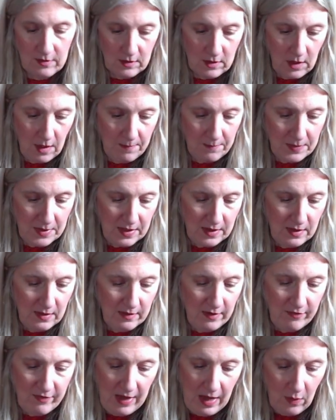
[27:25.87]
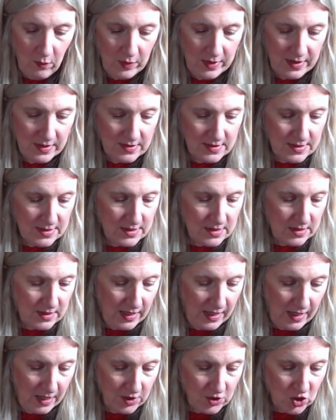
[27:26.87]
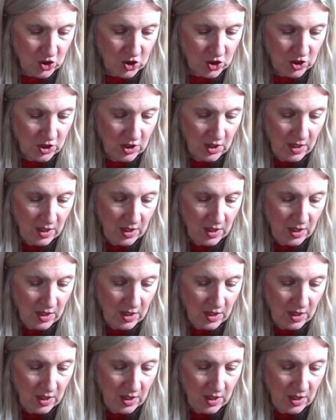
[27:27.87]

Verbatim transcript: Company, and that went into stash.